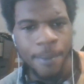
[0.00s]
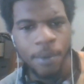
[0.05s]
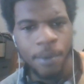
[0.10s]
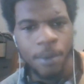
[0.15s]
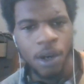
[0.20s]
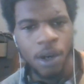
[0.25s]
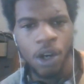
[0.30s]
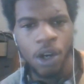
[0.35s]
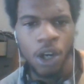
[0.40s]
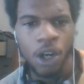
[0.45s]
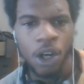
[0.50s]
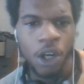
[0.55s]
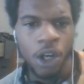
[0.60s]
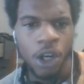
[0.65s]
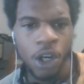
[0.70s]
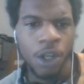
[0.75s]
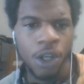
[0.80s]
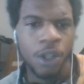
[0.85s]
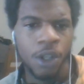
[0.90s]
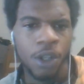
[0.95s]
are
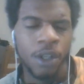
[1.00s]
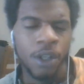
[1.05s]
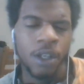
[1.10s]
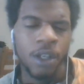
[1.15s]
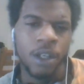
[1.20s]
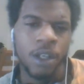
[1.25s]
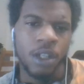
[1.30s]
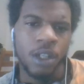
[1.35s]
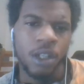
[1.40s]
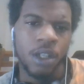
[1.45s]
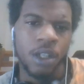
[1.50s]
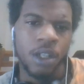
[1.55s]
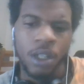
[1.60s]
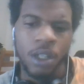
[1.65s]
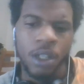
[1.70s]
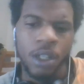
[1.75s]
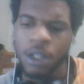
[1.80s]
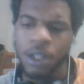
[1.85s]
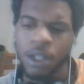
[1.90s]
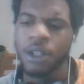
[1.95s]

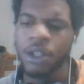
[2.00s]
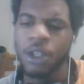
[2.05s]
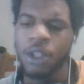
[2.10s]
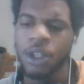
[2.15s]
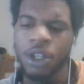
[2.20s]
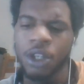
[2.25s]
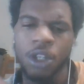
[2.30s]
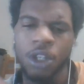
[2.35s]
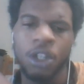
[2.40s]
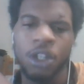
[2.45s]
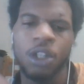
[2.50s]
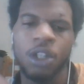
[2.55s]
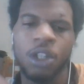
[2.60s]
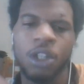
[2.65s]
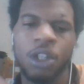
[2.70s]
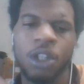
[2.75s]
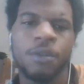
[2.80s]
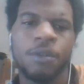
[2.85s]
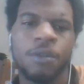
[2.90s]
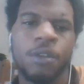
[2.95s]
your
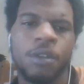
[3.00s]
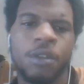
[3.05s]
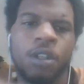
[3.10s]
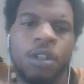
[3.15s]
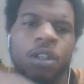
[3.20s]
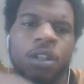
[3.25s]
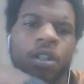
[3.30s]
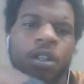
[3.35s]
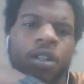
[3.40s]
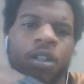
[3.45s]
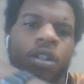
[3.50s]
your